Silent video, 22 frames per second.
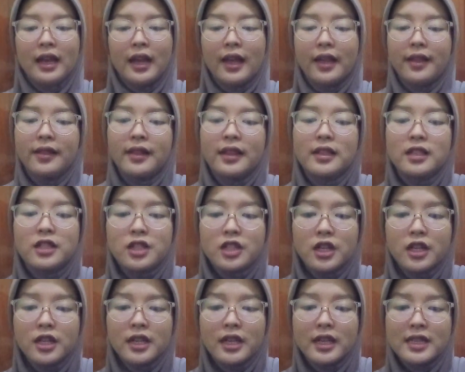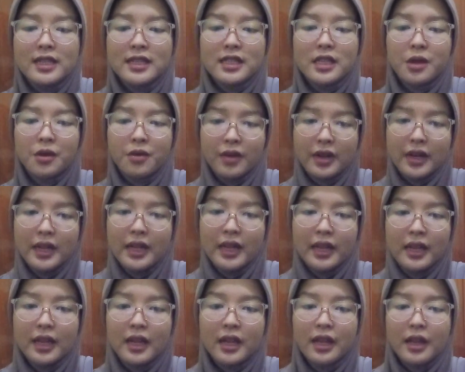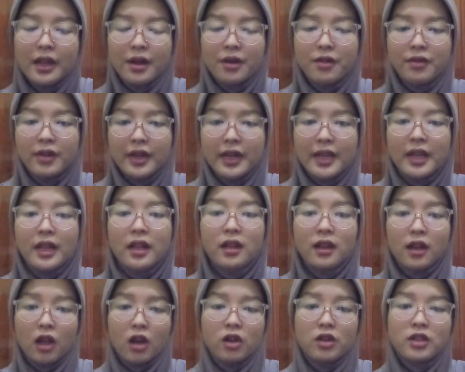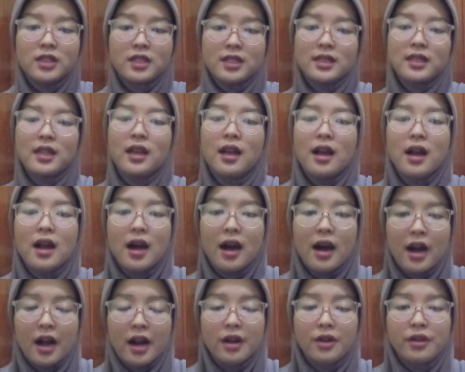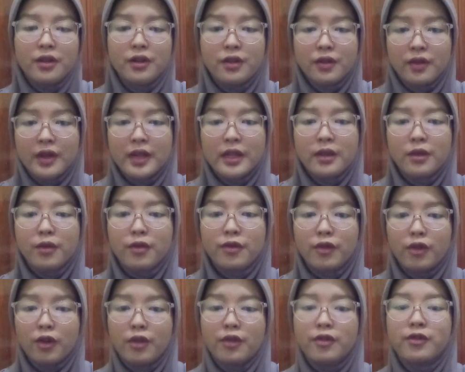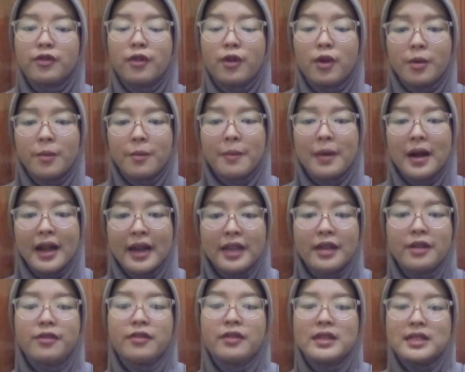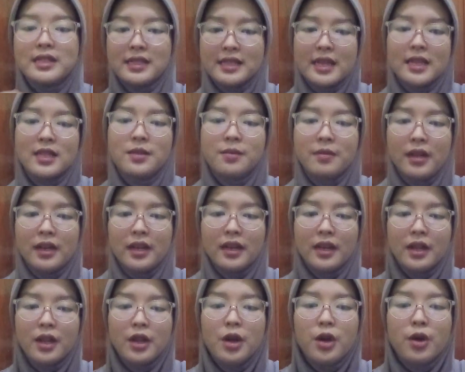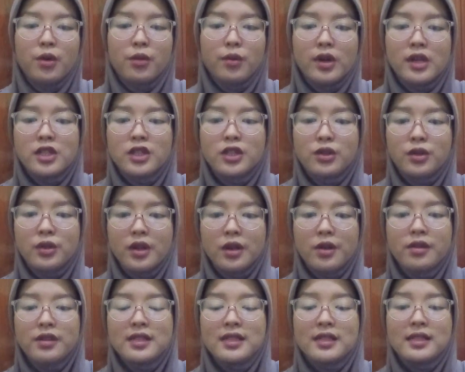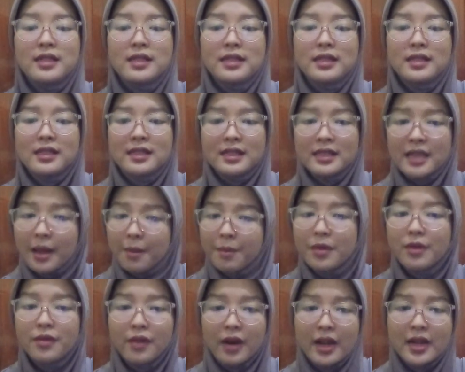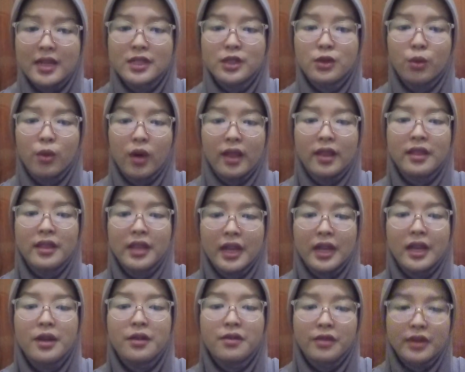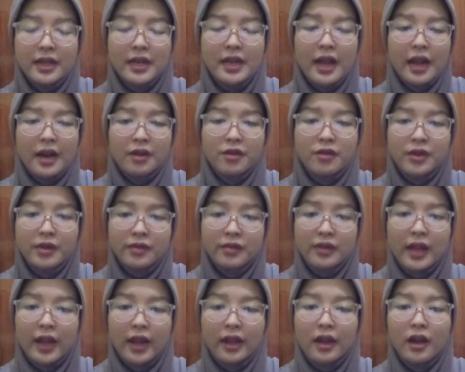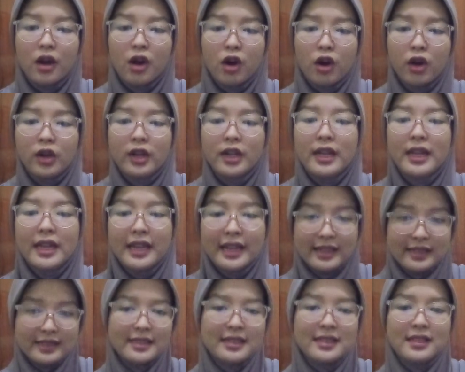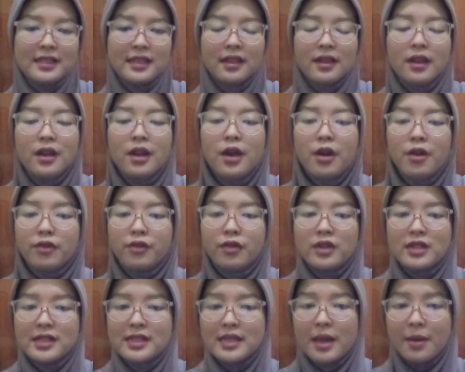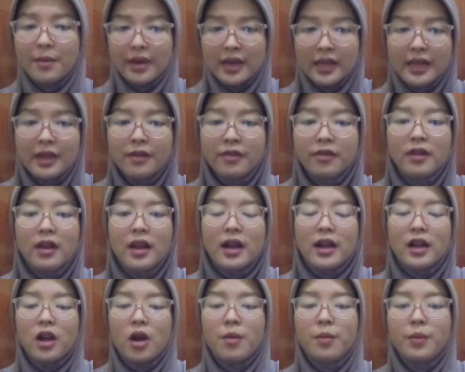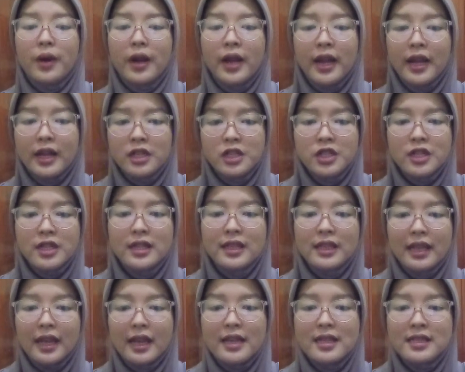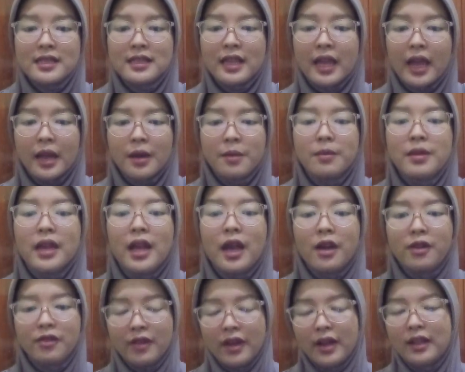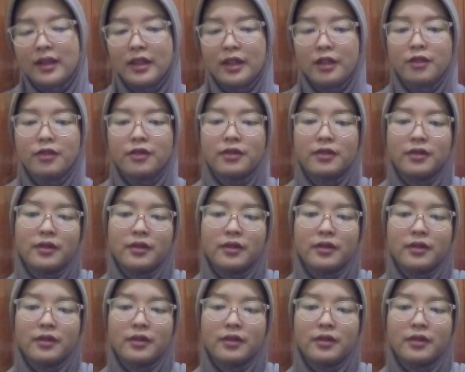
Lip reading: And then third is reading. Reading logs are great for formative assessment, where students summarize what they read and reflect on it. For summative, comprehension tests can be effective.